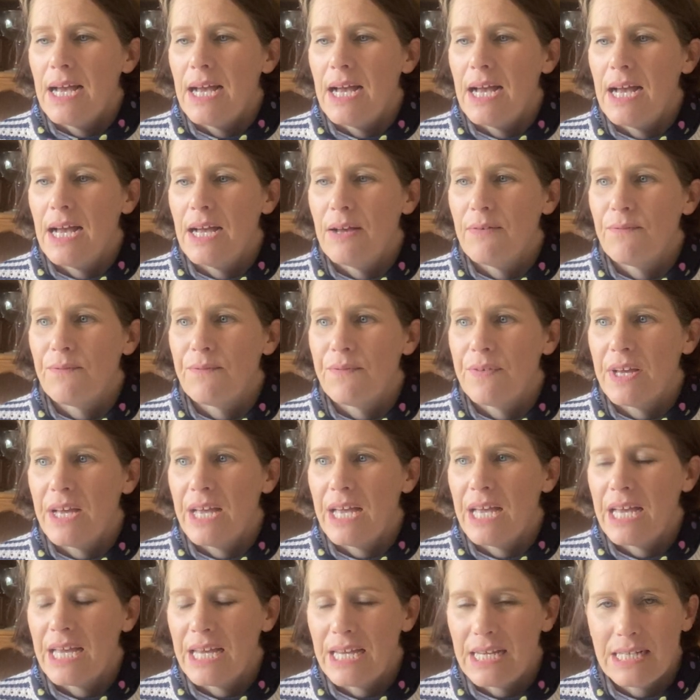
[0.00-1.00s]
And for
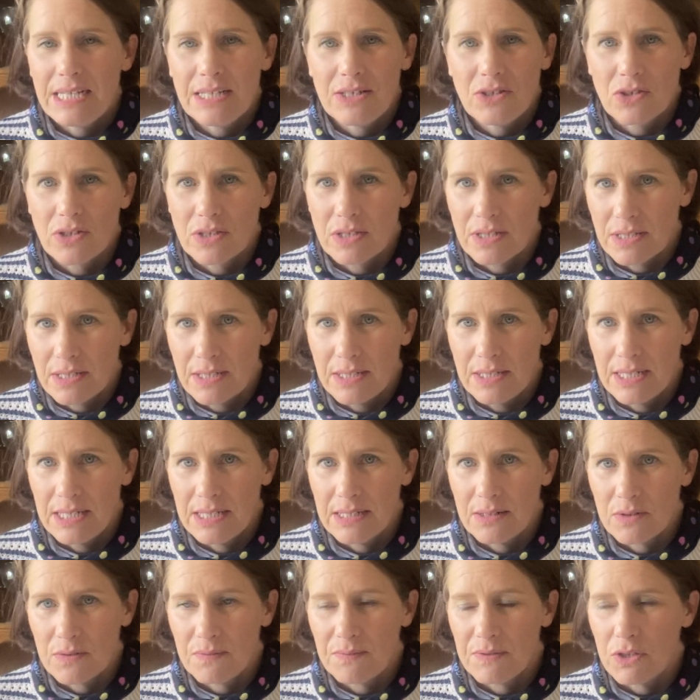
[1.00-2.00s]
ages I didn't know
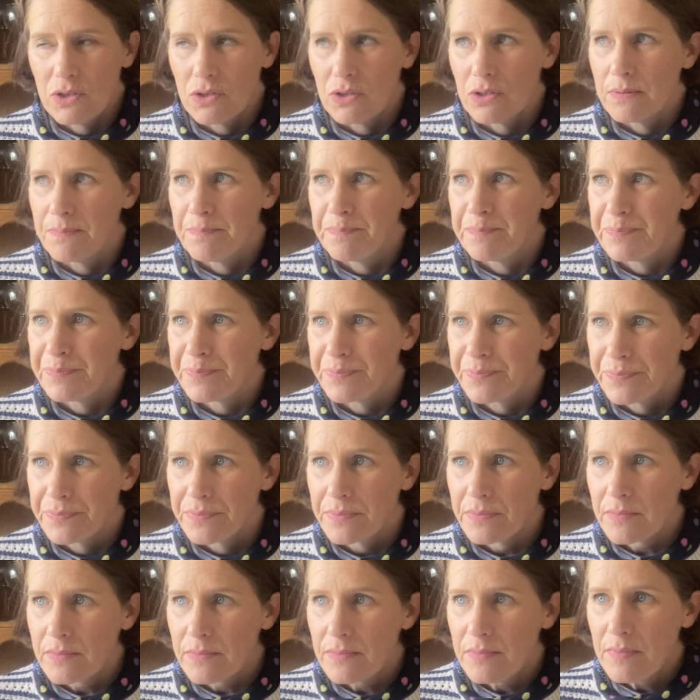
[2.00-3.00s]
how to finish them.
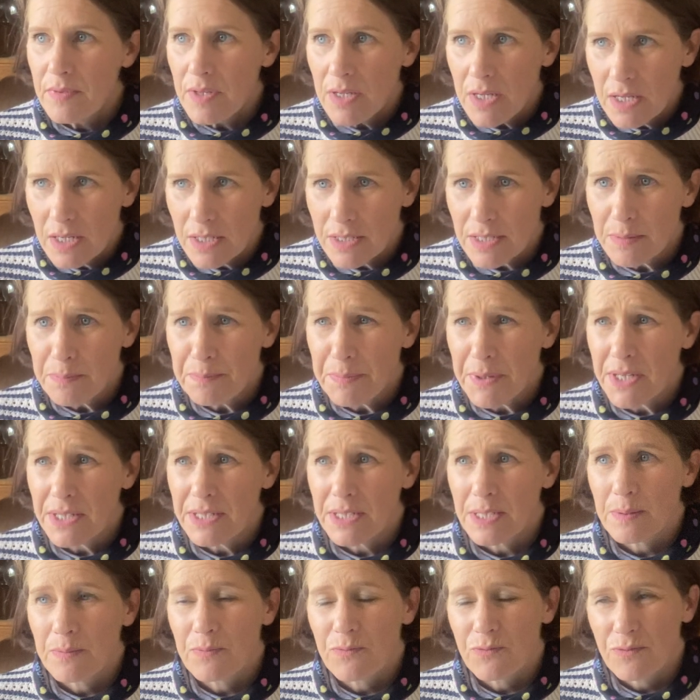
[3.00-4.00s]
I did buy
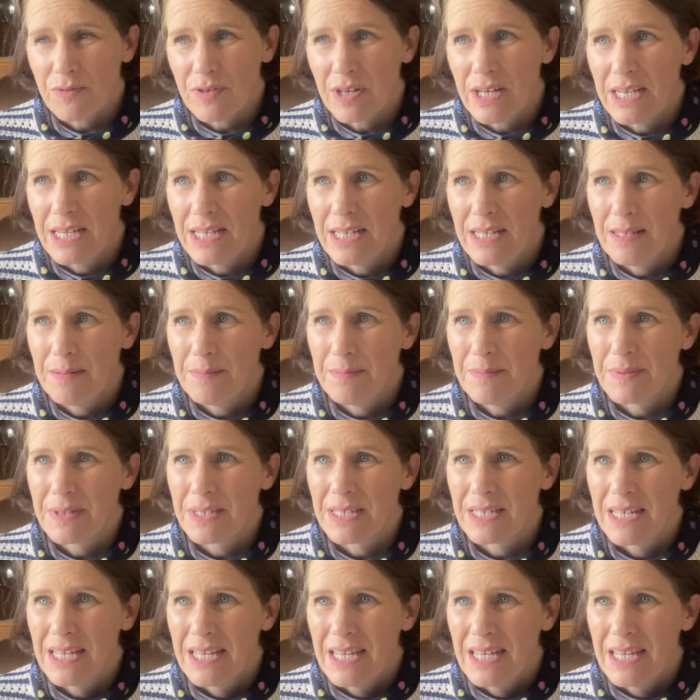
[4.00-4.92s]
some frames,